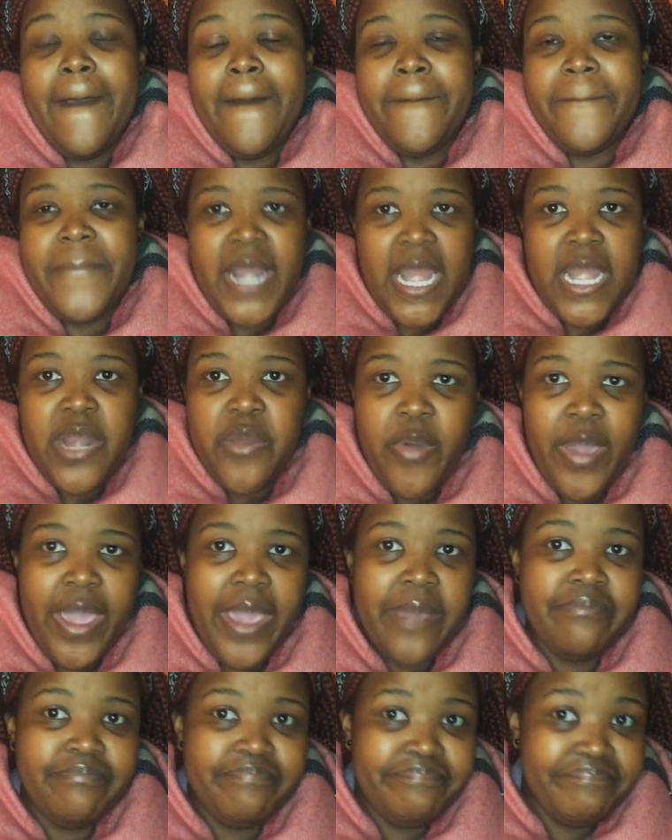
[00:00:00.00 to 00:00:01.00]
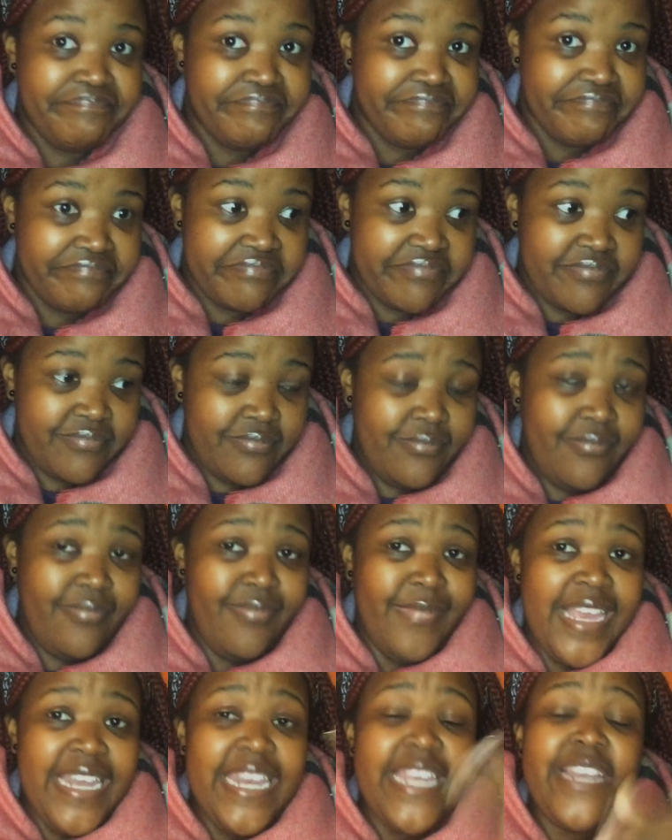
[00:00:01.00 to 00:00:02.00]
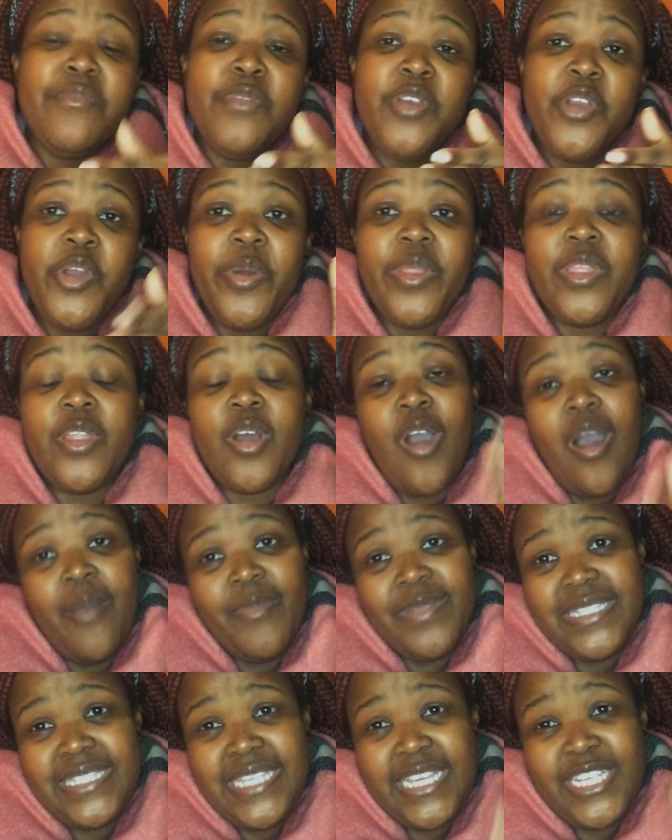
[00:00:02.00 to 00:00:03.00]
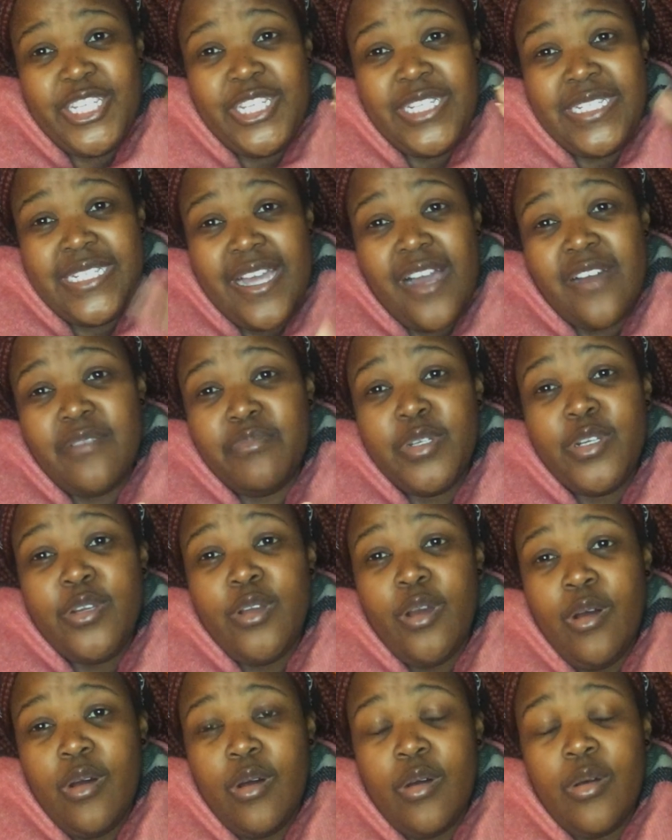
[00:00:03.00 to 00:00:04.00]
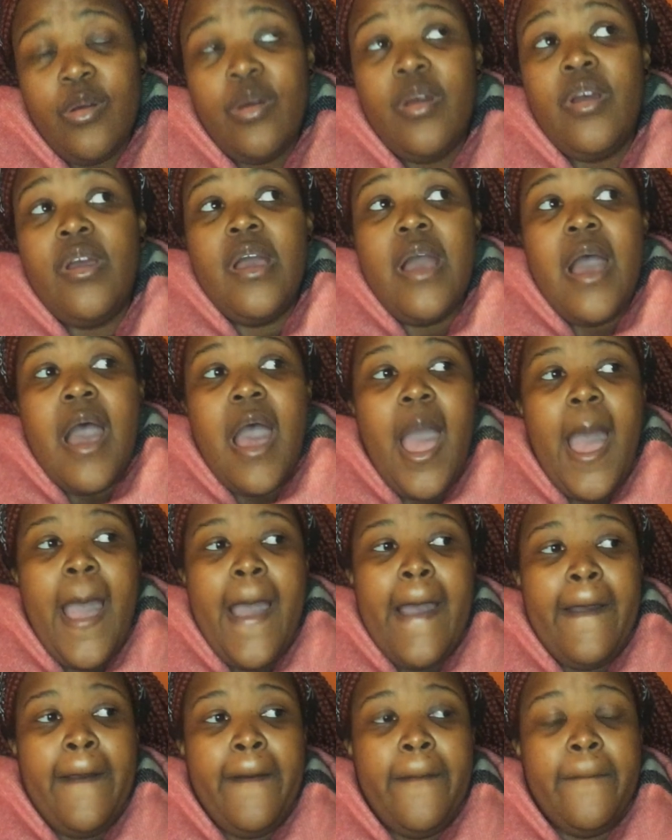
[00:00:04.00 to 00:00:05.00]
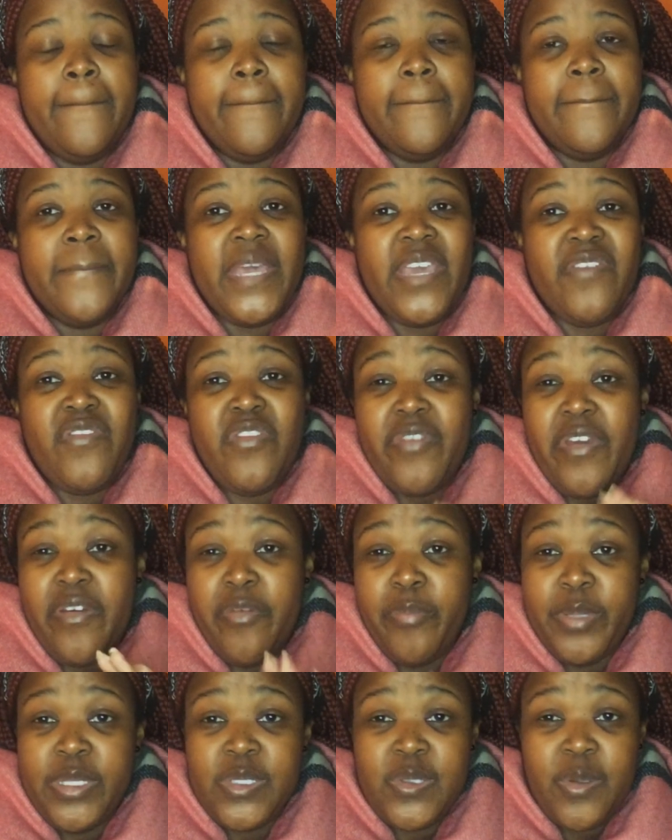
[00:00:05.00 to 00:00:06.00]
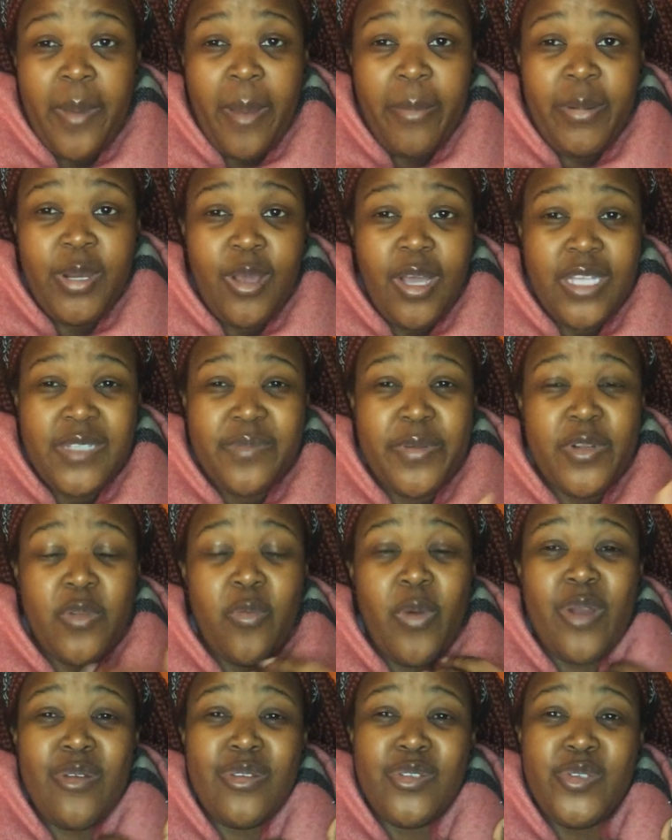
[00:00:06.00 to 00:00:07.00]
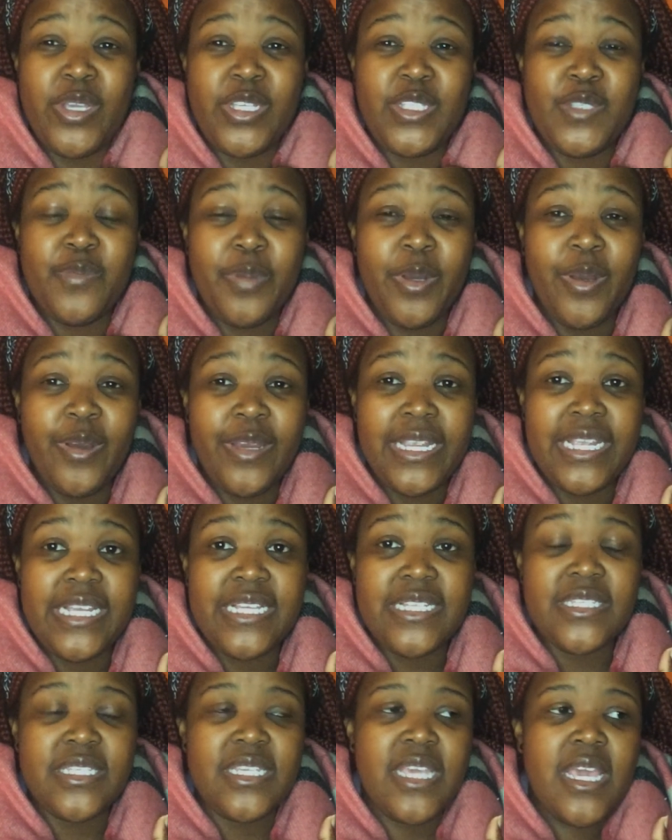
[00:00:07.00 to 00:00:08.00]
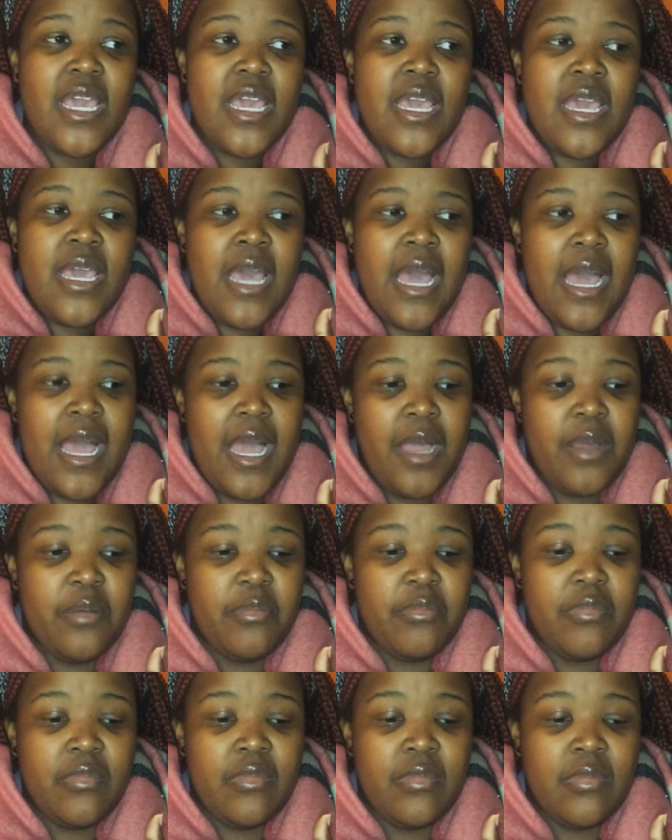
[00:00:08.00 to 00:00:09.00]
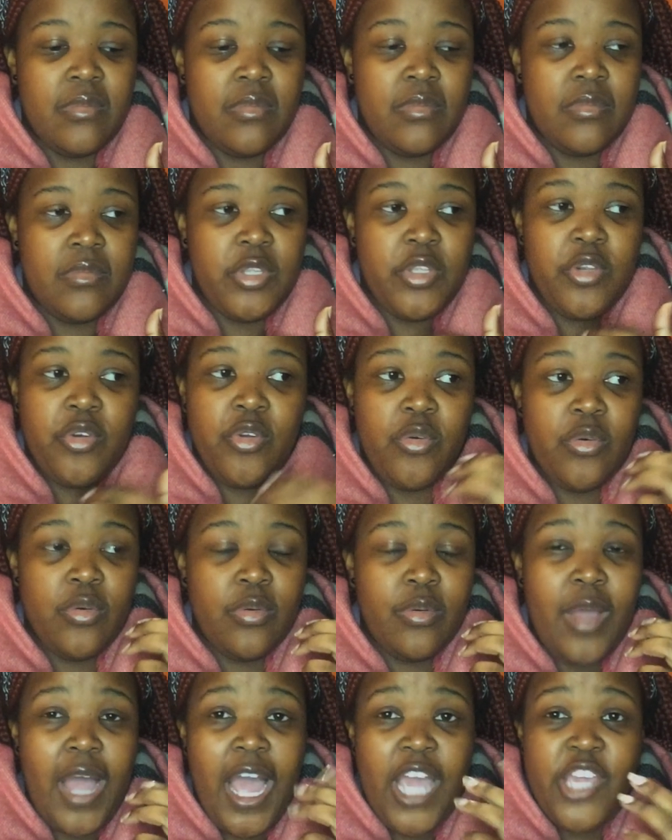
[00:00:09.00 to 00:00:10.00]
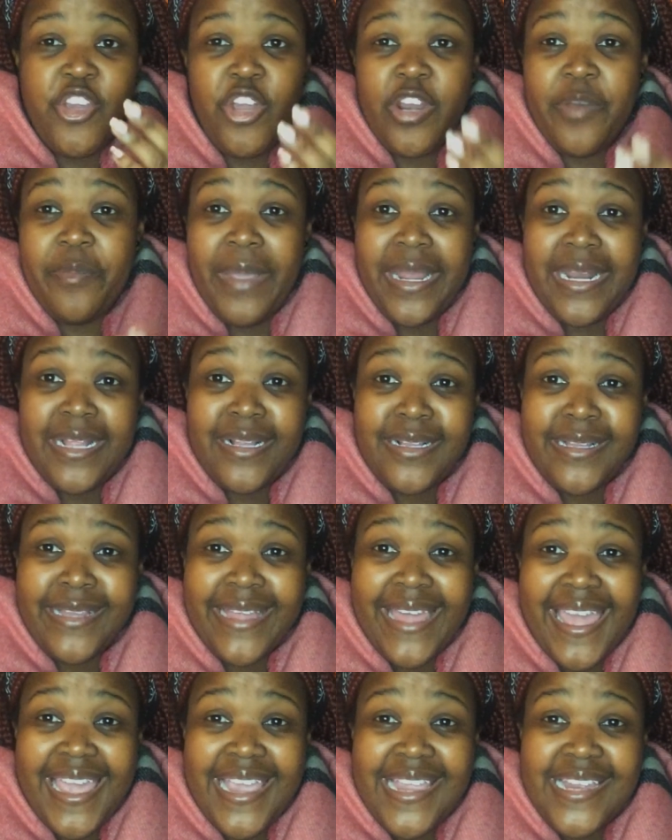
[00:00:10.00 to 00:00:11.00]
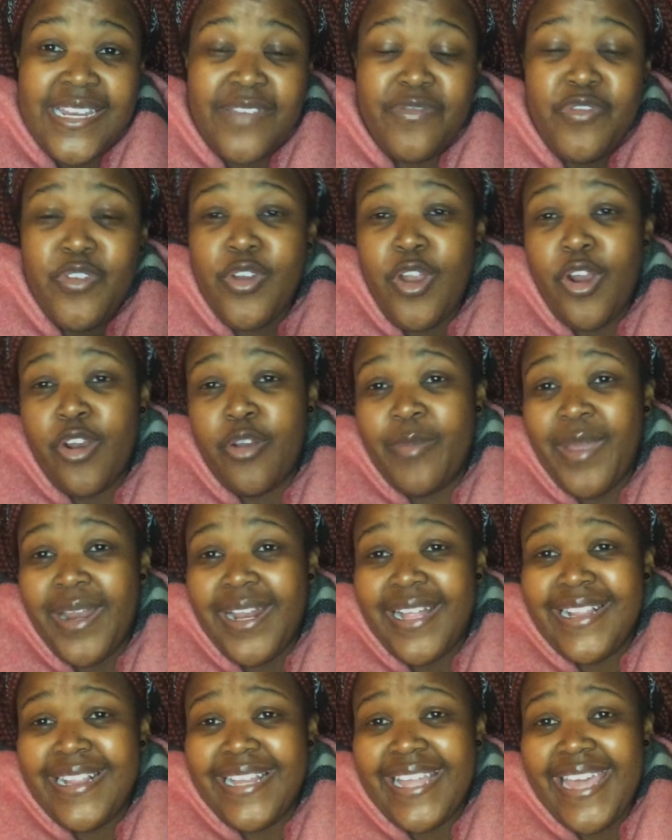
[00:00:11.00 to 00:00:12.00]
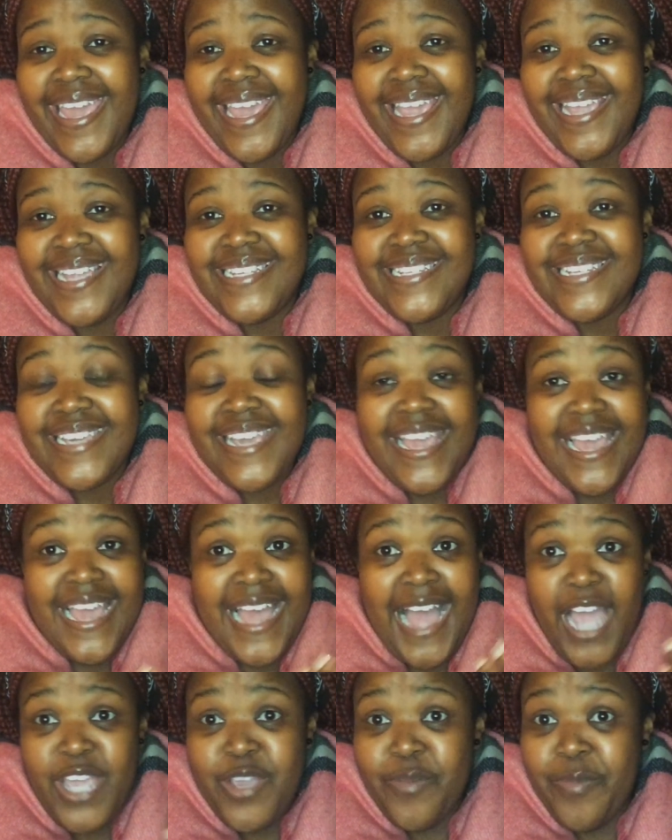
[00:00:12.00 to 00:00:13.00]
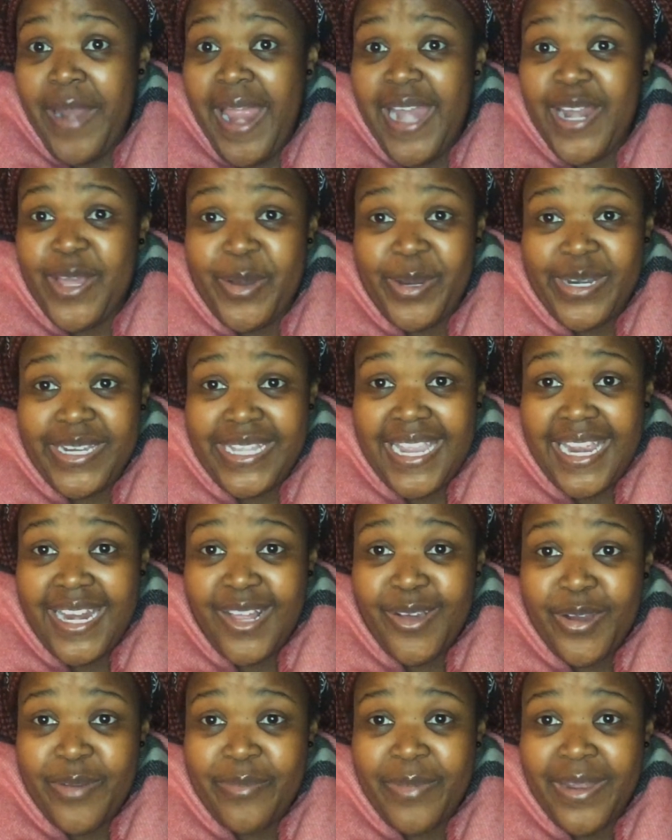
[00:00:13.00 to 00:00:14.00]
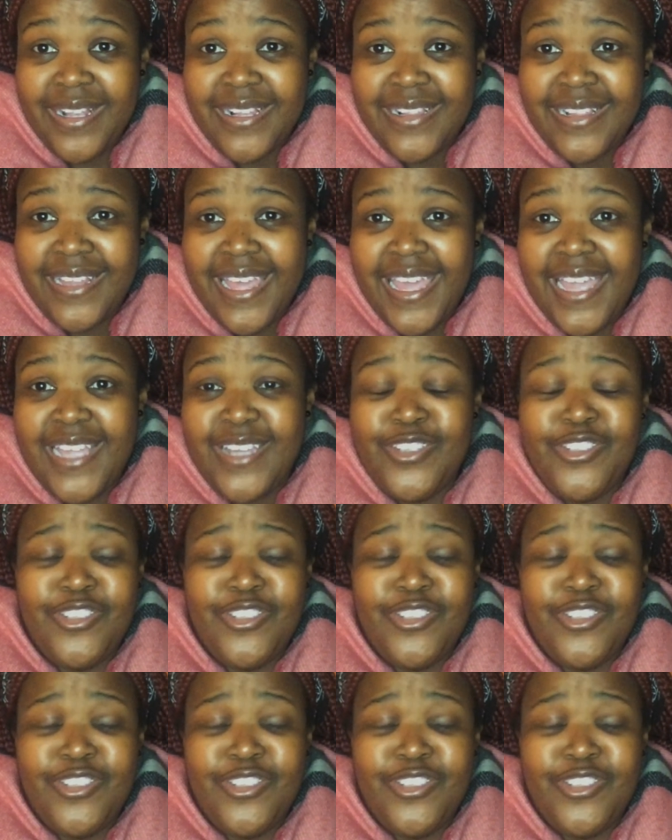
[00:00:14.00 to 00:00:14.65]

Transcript: But anyway, let me know in the comment section down below if you've ever been to a public hospital. What was your experience? You know, are you on medical aid? If you're not on medical aid, are you planning on getting on medical aid?